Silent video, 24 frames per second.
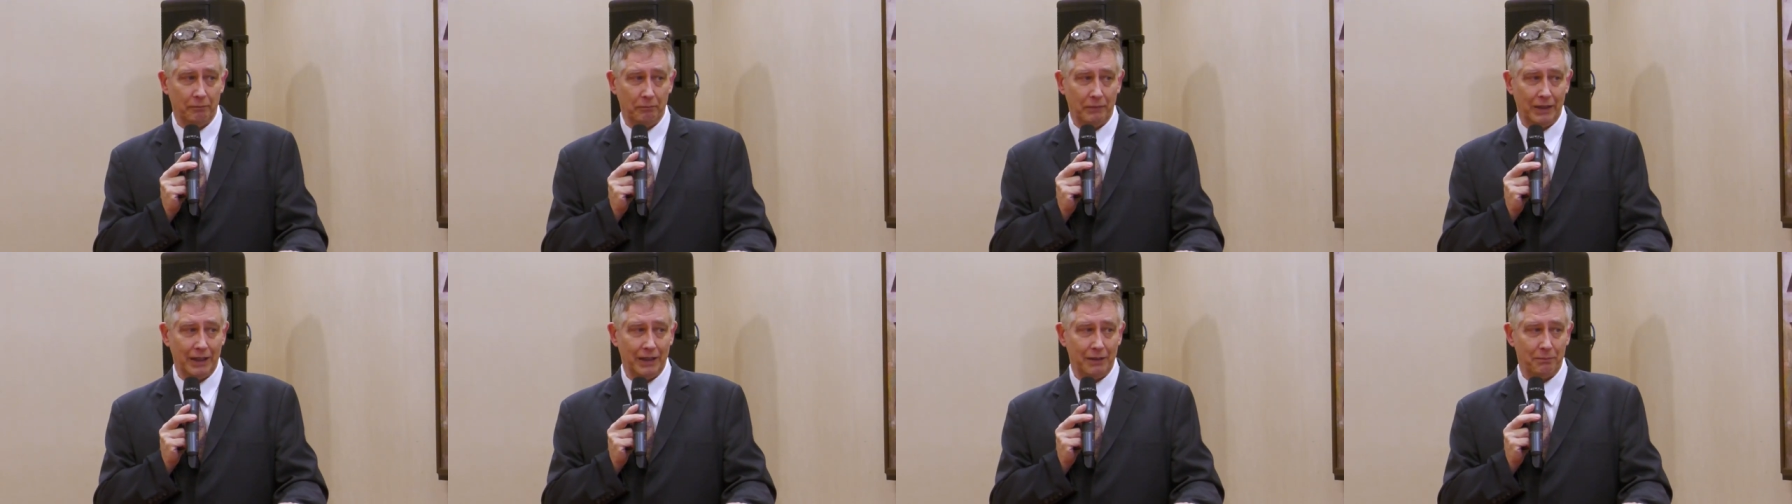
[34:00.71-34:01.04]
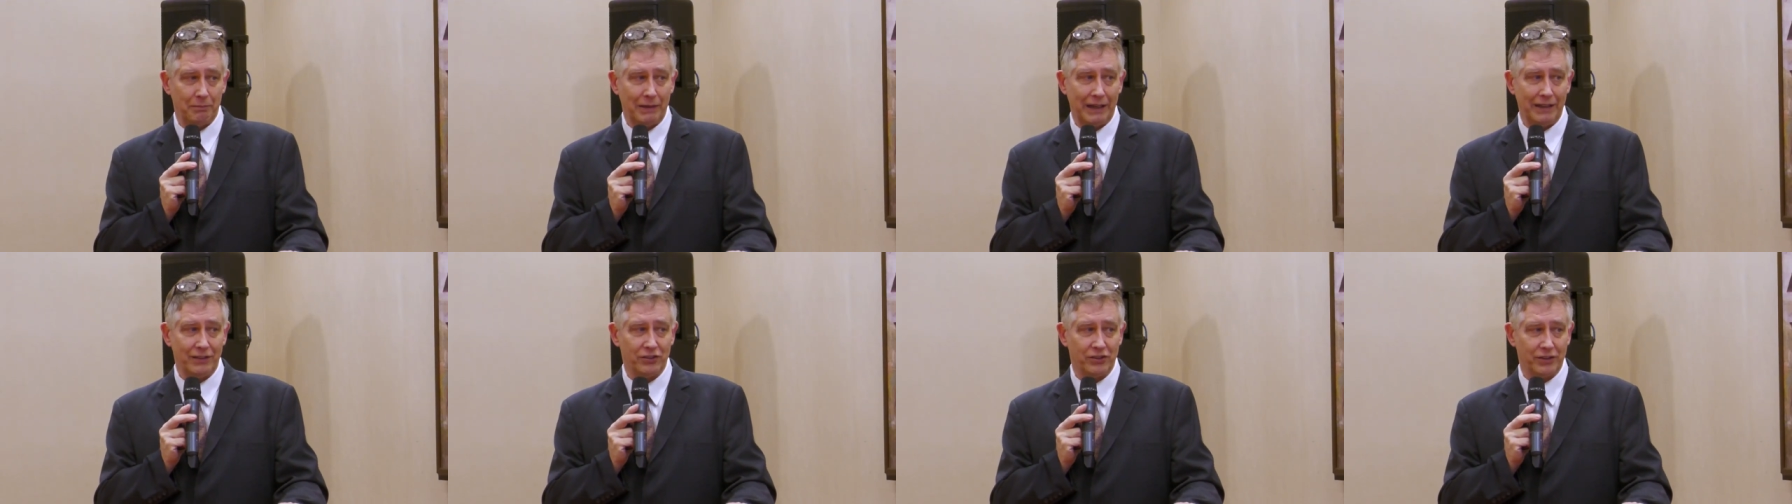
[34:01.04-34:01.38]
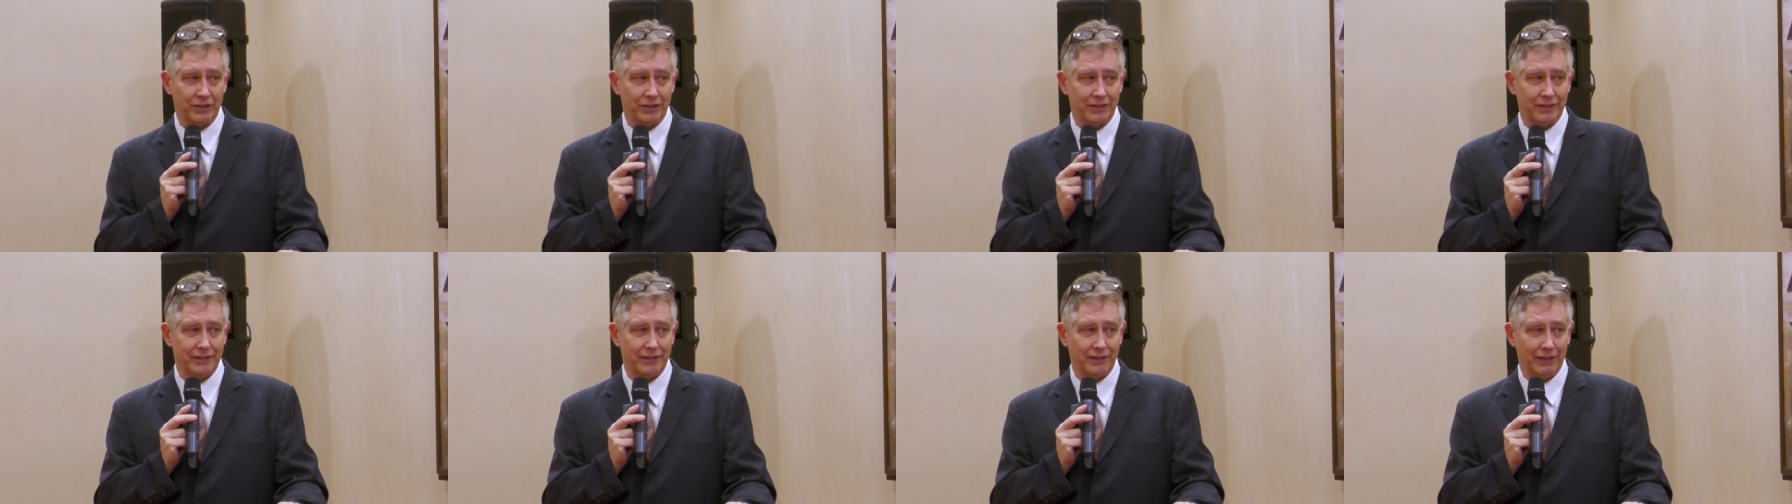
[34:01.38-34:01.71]
In many
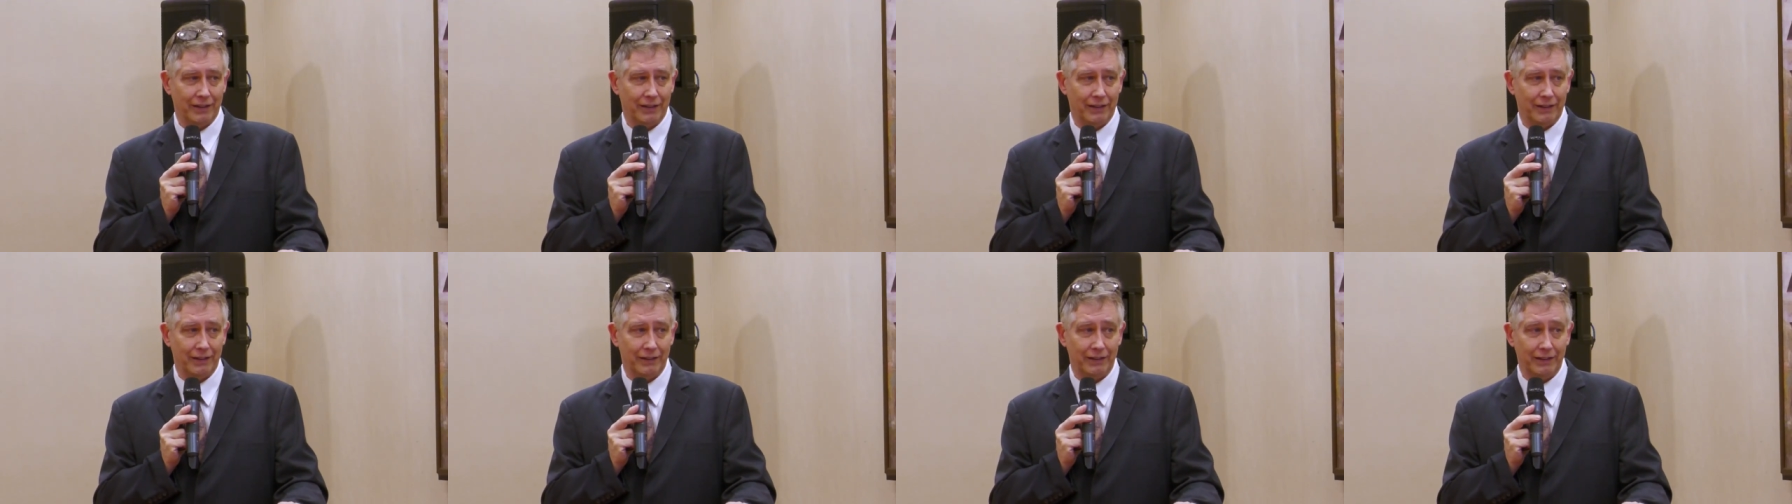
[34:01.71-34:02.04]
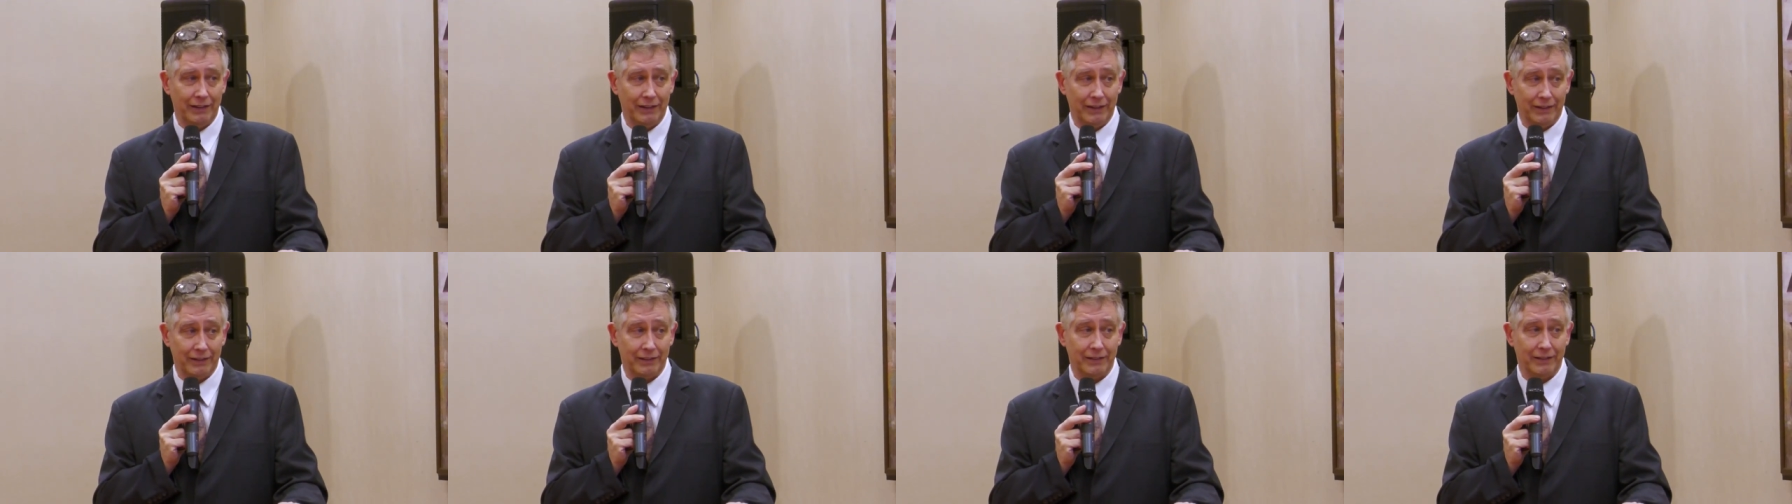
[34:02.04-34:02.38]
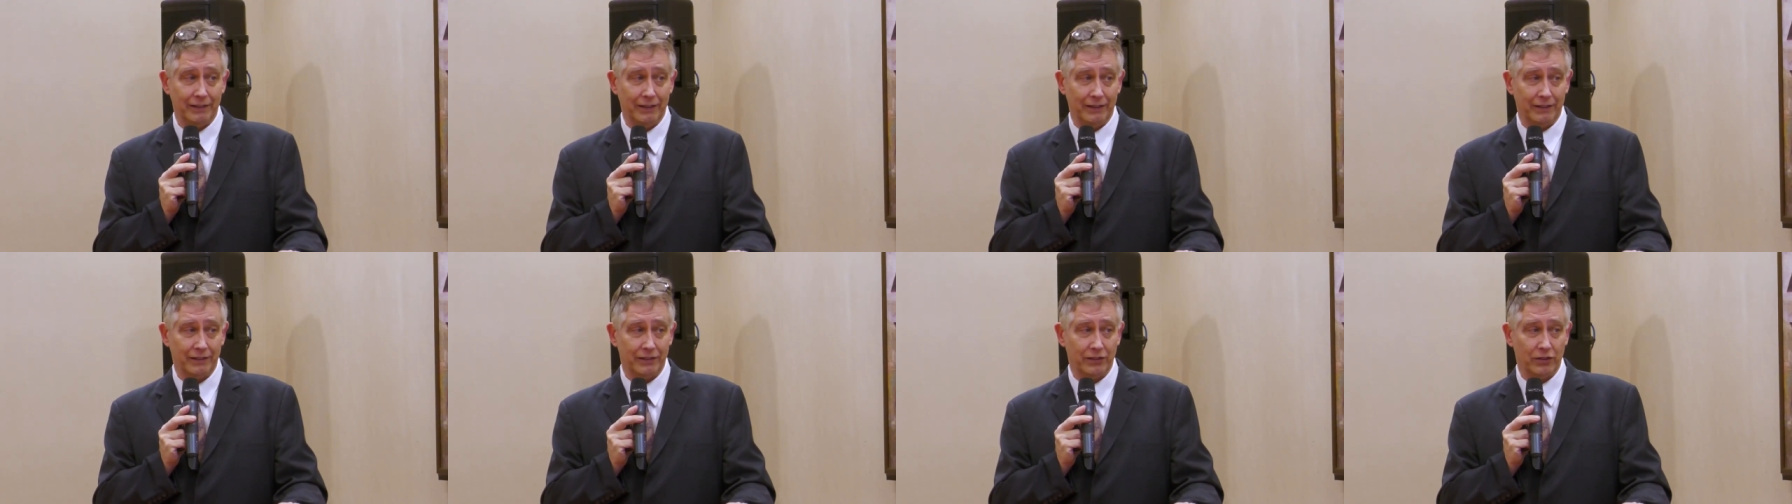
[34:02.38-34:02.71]
patients, uh,
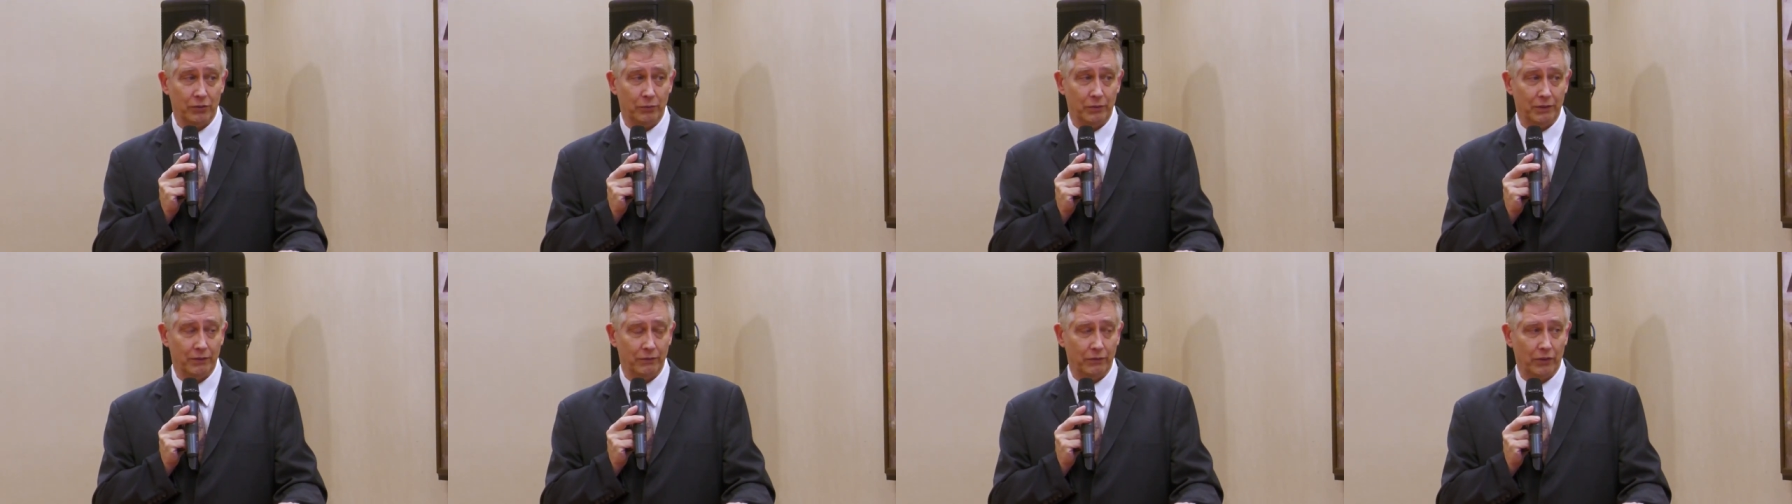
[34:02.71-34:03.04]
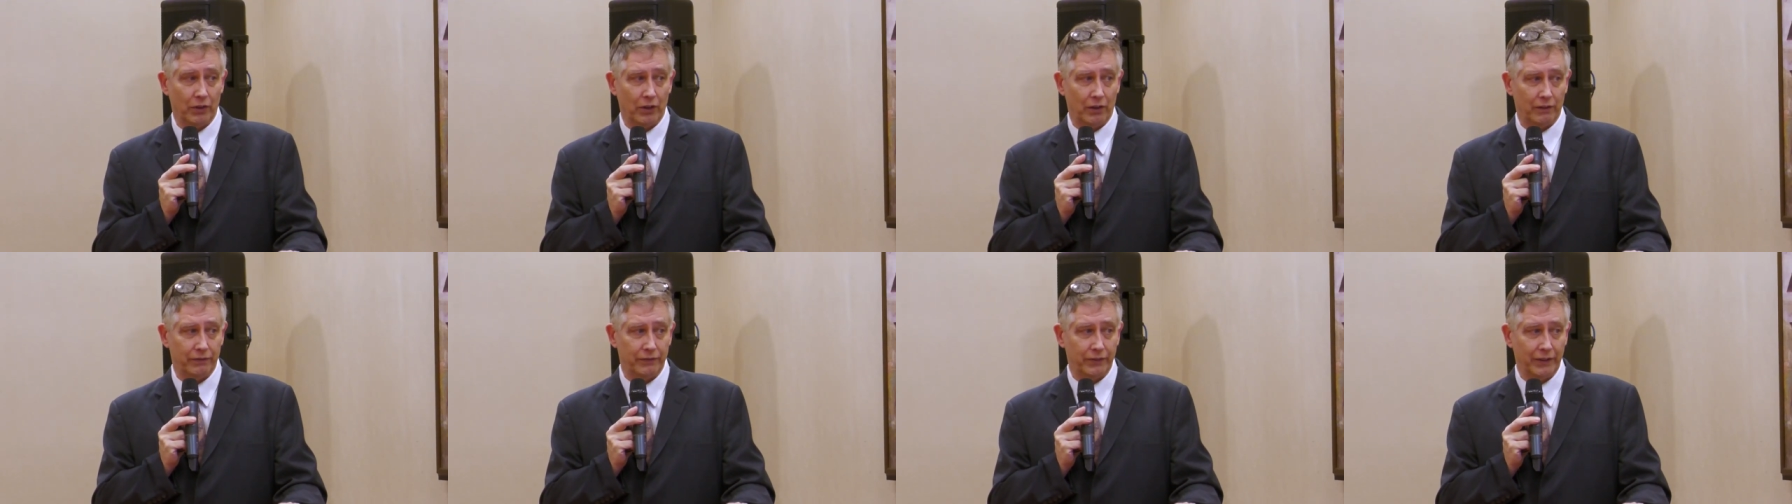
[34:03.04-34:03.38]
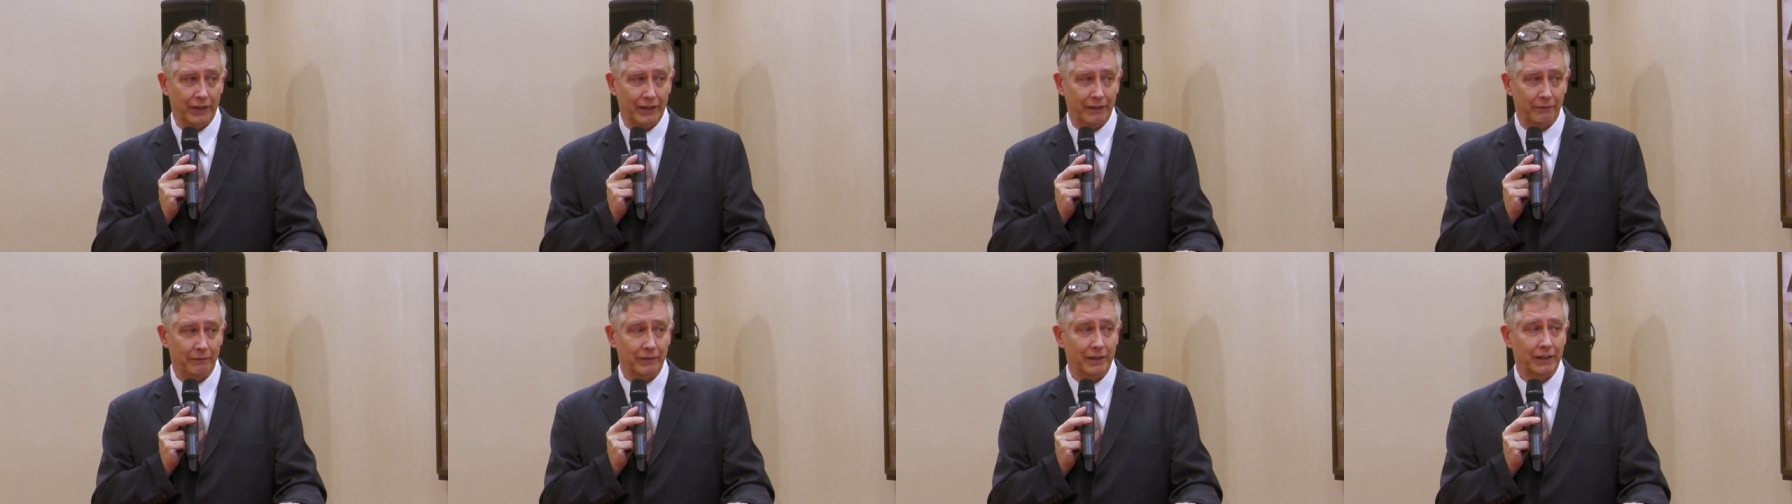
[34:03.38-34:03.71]
it's it's too involved
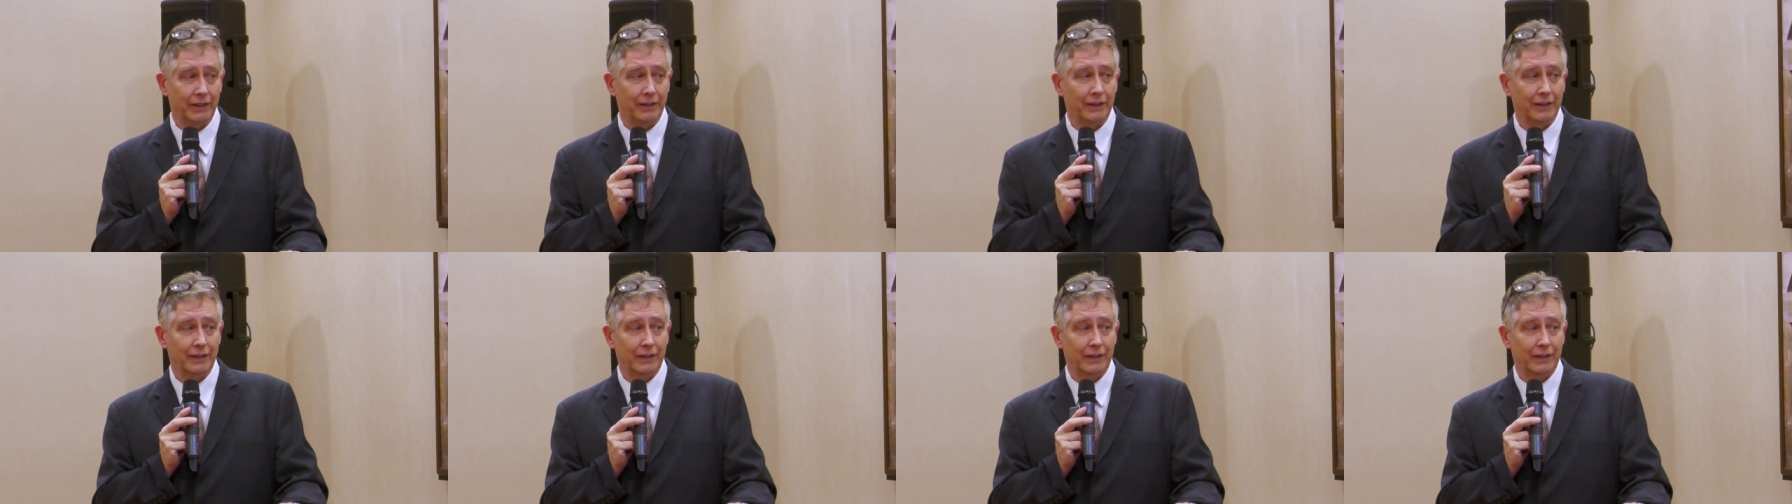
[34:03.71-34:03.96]
for them.